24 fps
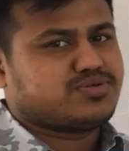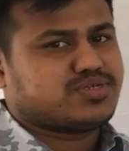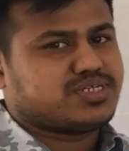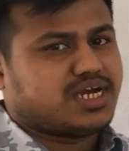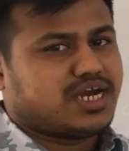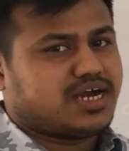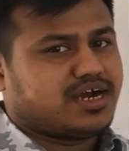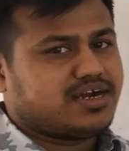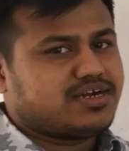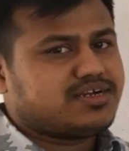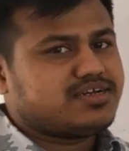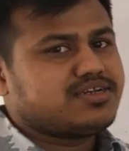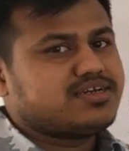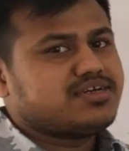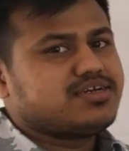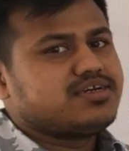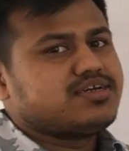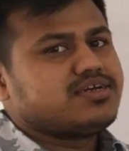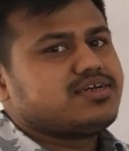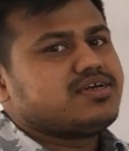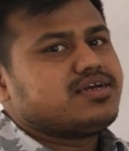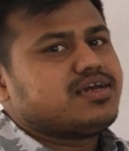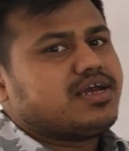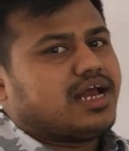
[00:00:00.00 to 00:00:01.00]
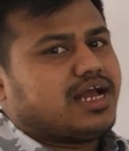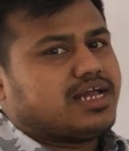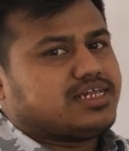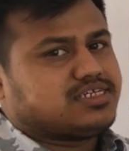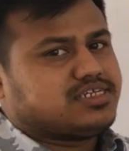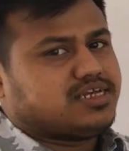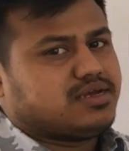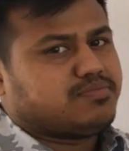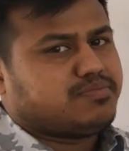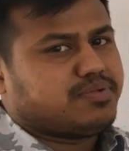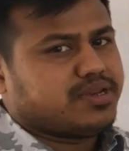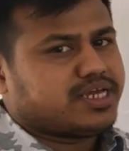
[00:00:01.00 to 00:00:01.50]
start
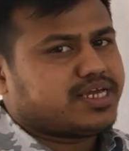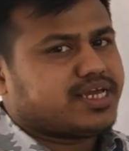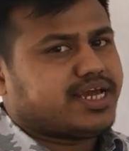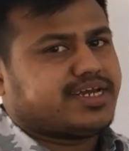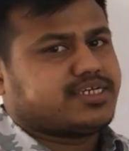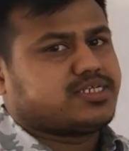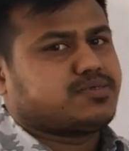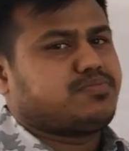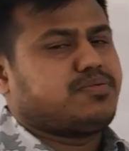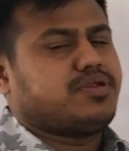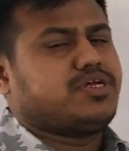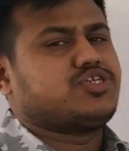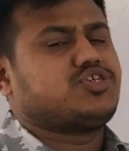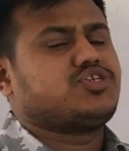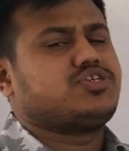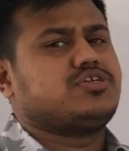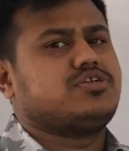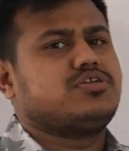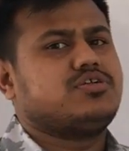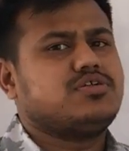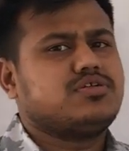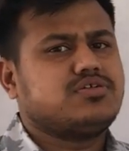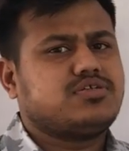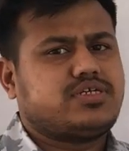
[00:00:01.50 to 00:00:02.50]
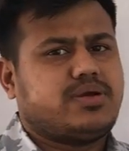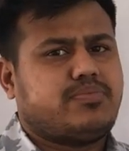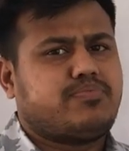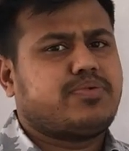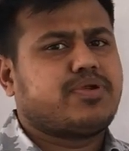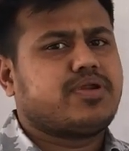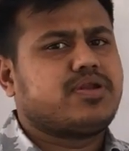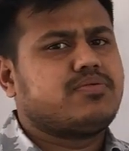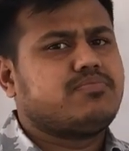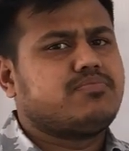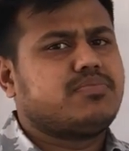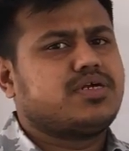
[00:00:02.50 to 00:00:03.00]
Algebraic Expression
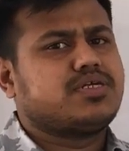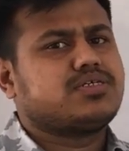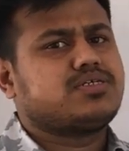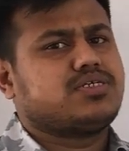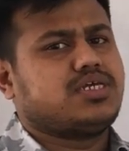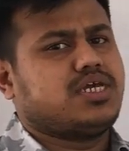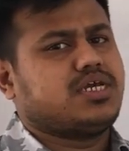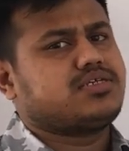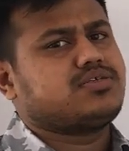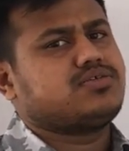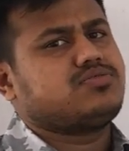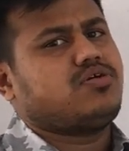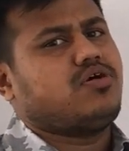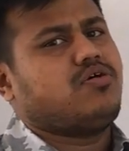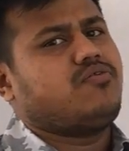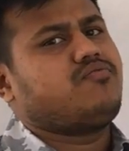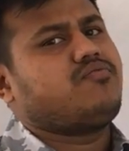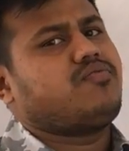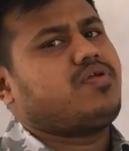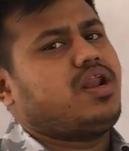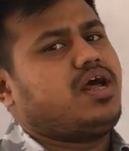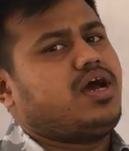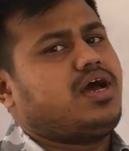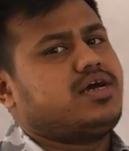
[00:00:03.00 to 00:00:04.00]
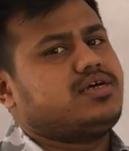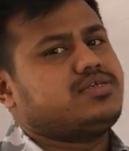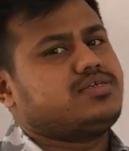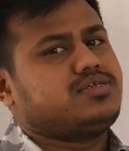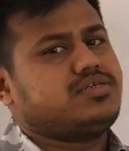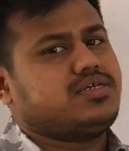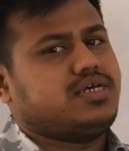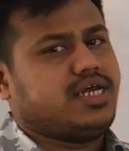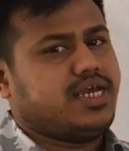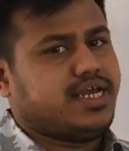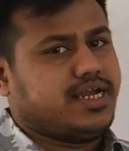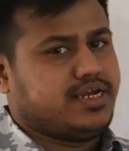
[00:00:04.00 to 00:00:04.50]
chapter number 6 of
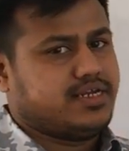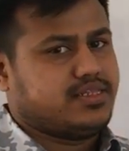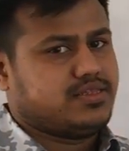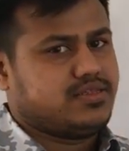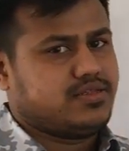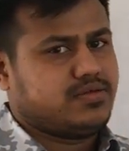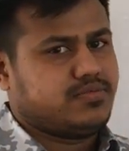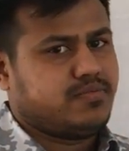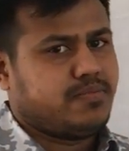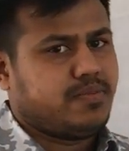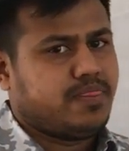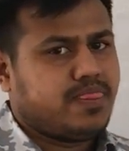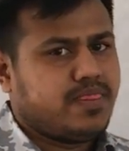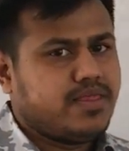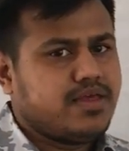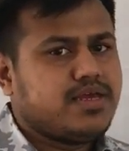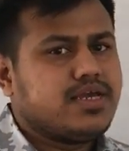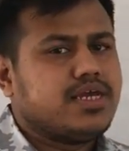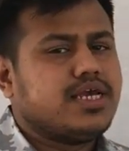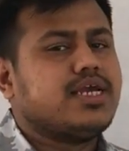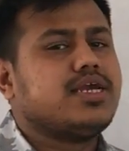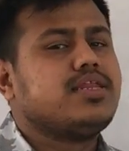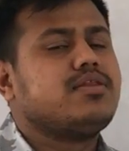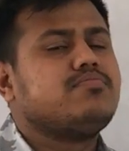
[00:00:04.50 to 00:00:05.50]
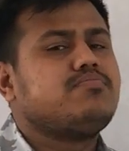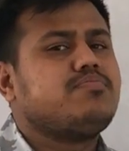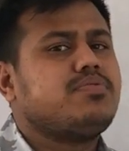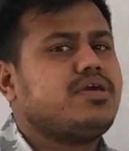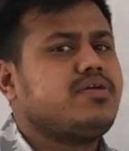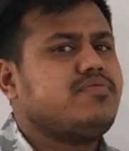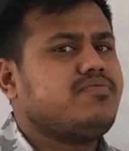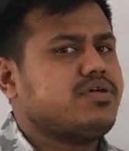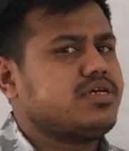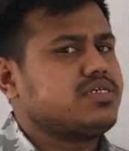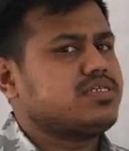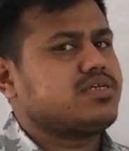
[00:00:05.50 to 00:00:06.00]
class 8. In
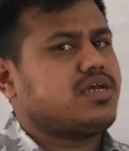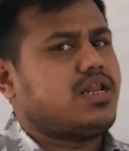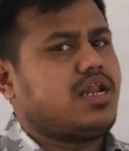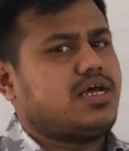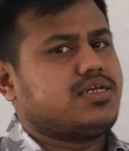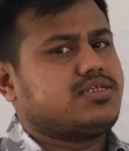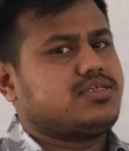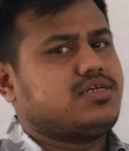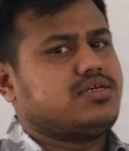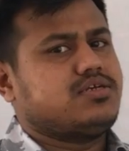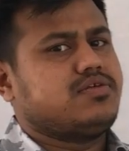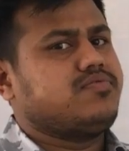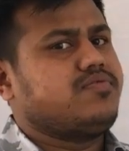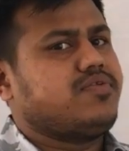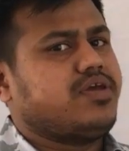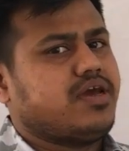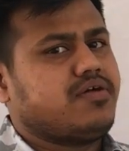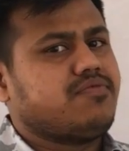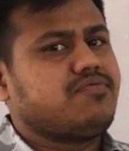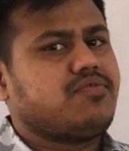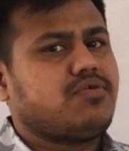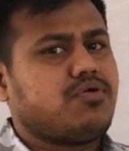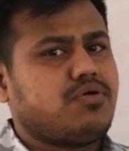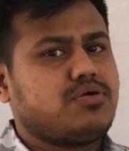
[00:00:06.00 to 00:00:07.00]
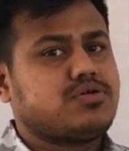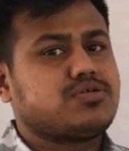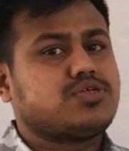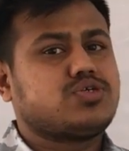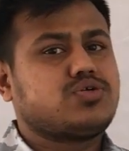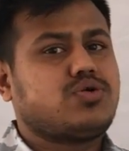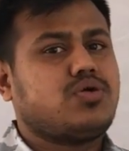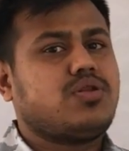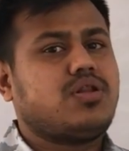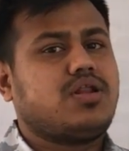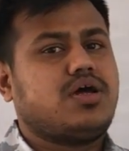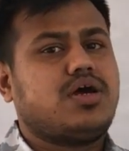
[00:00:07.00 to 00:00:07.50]
previous classes we have
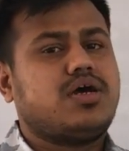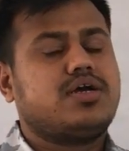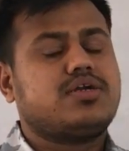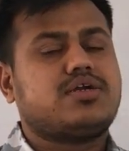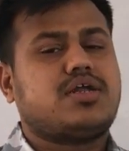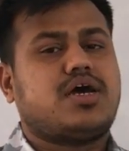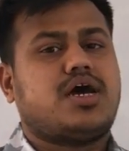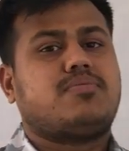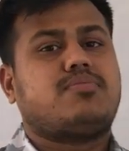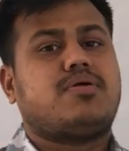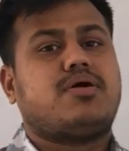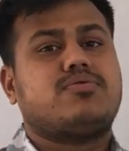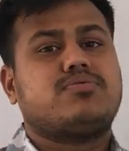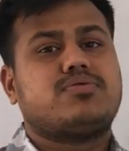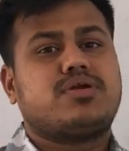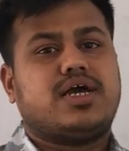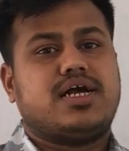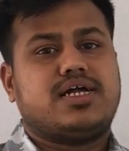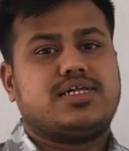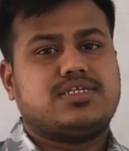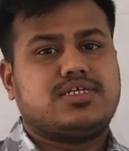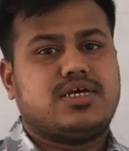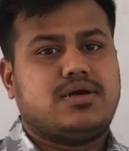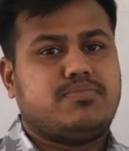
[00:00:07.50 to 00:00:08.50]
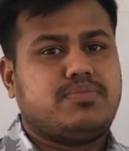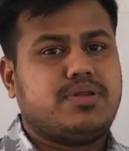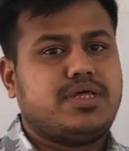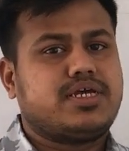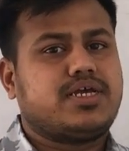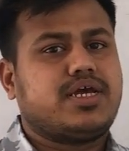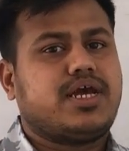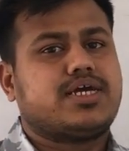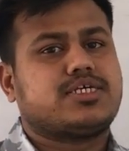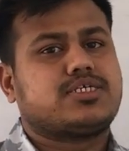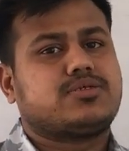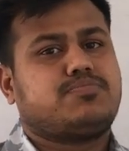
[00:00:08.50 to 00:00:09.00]
also learned about
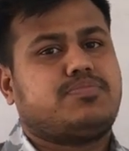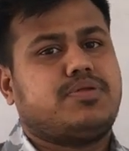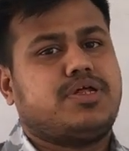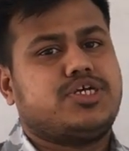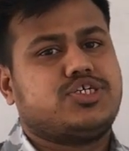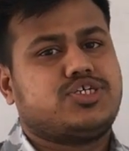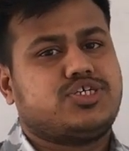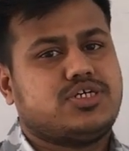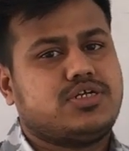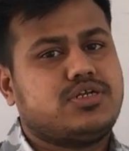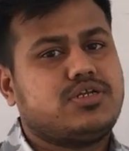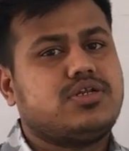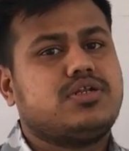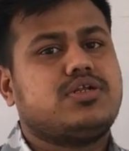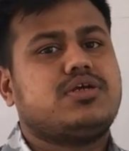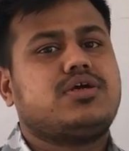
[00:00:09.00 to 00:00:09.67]
algebraic expression,